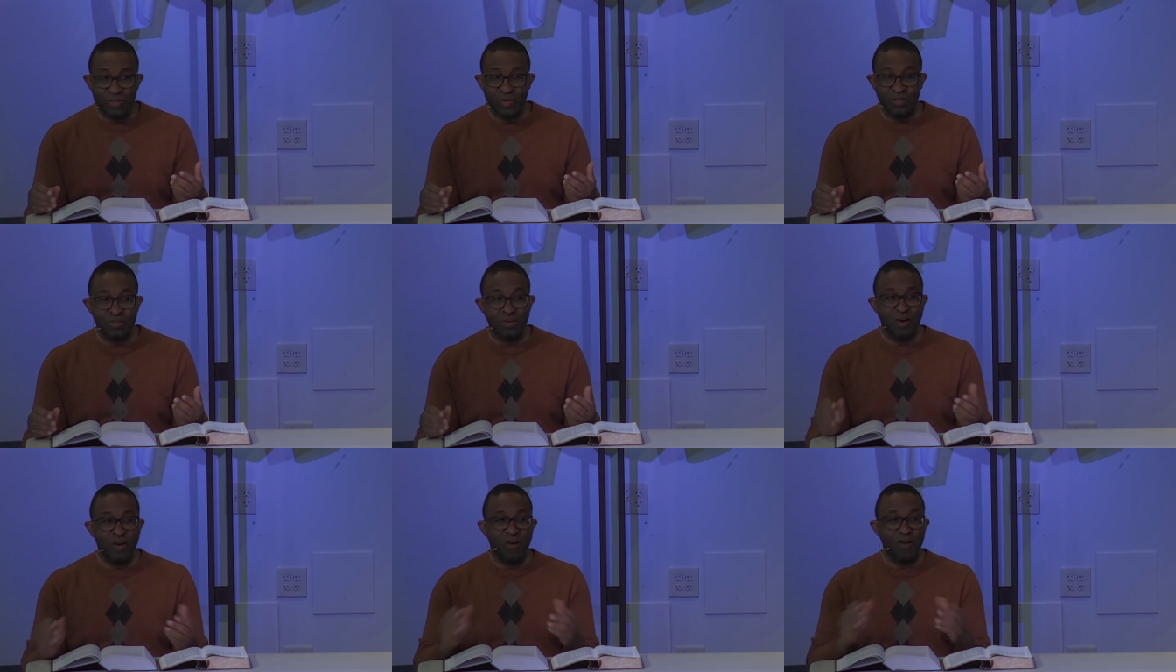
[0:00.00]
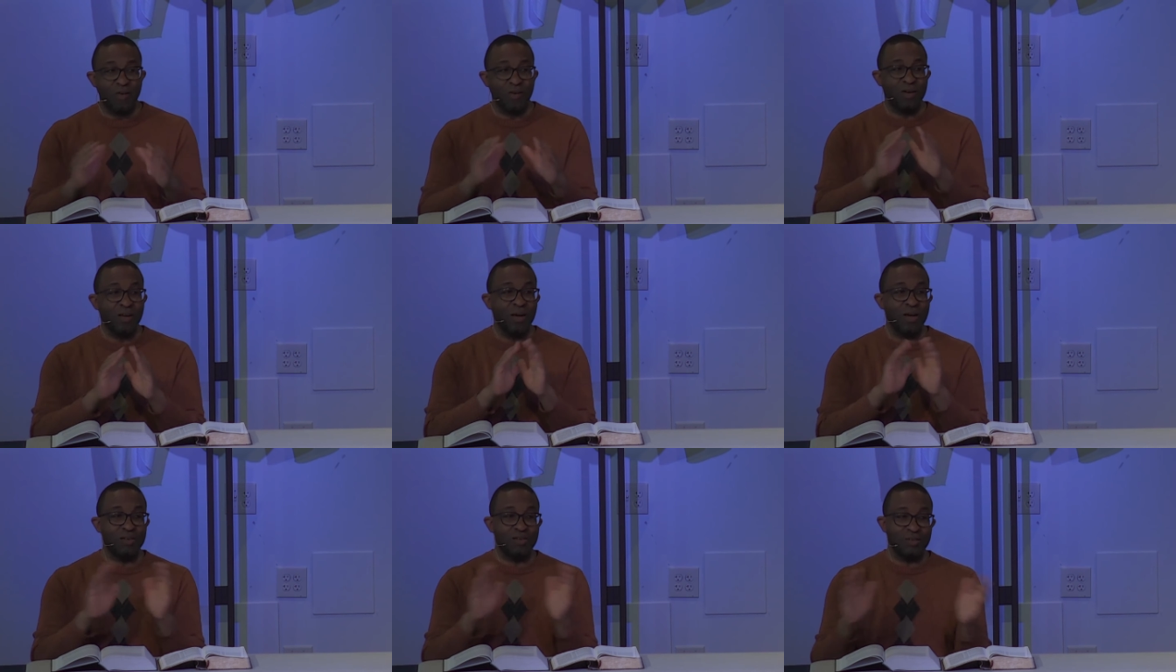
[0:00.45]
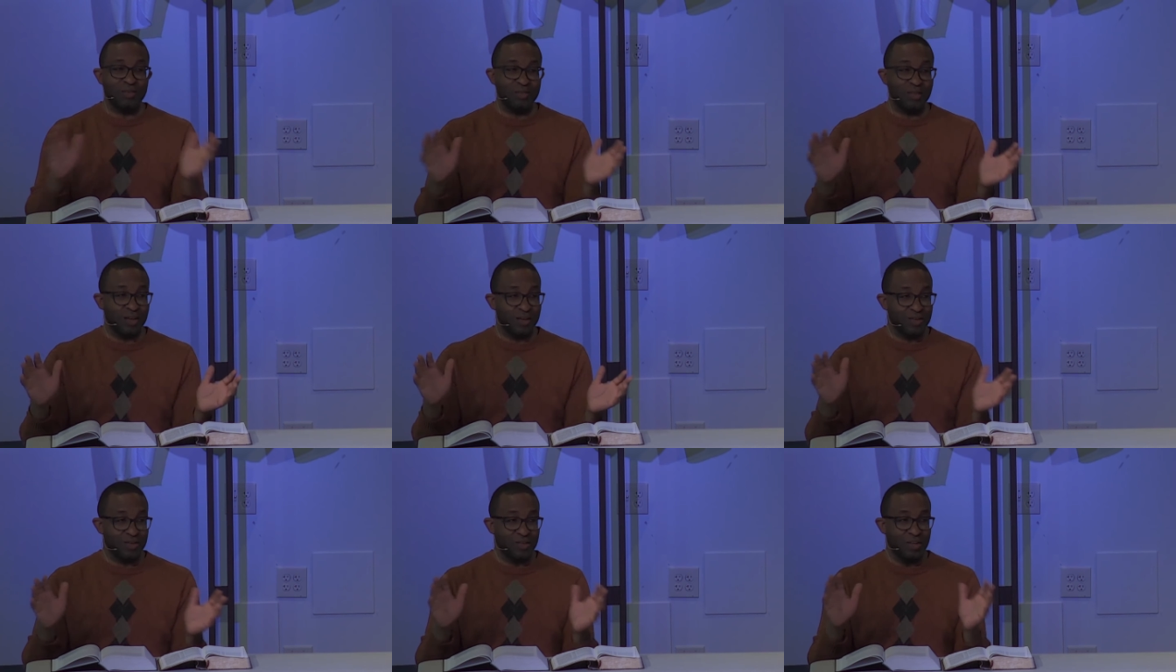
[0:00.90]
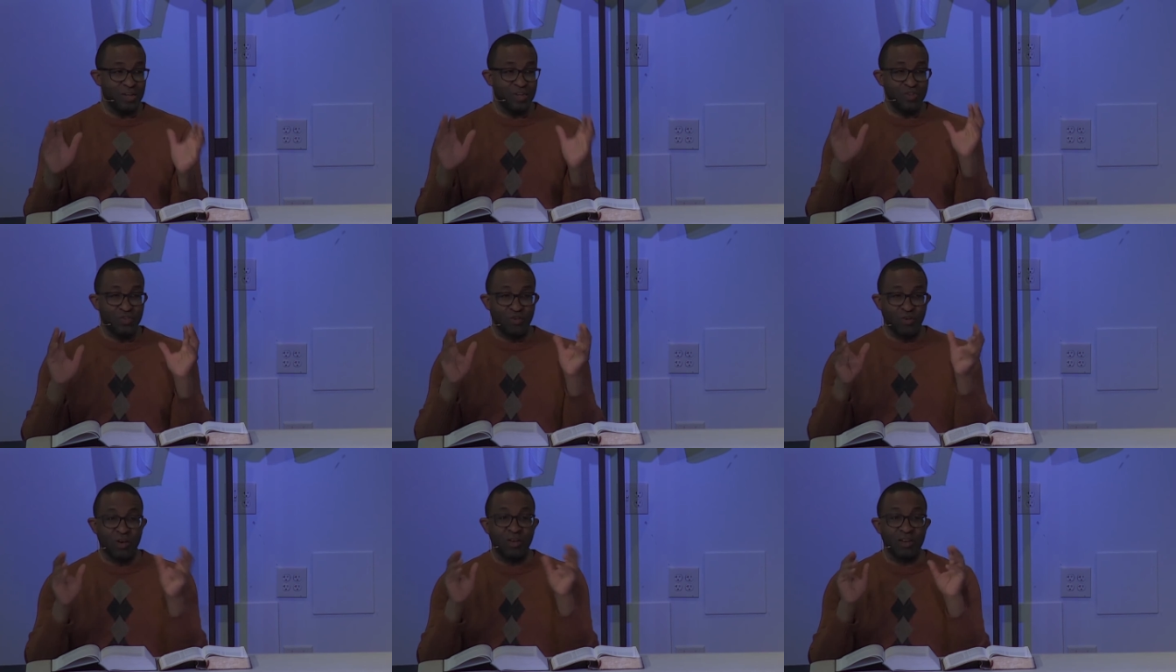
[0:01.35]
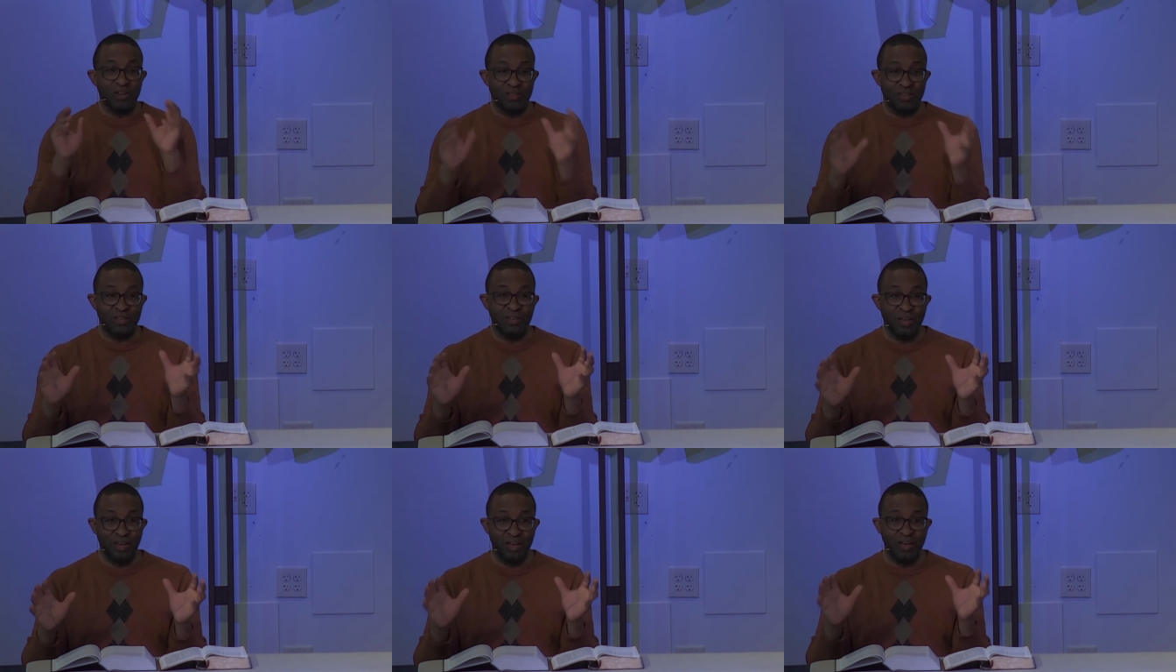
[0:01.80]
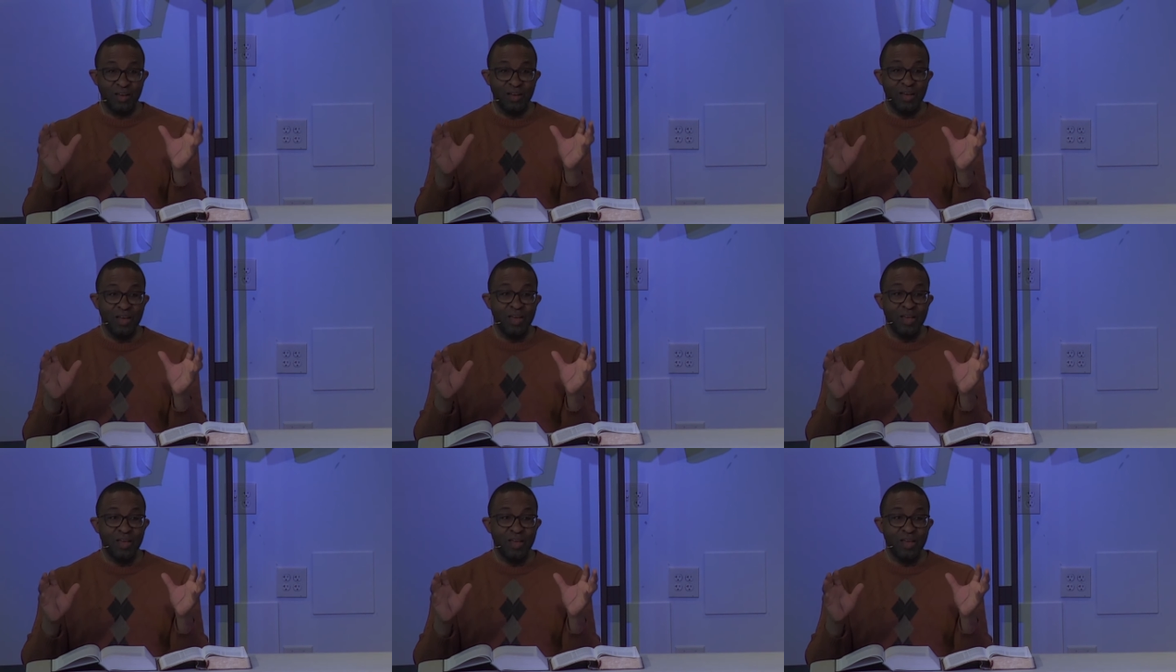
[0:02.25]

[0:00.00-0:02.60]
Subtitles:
There's all kinds of things that you're going to see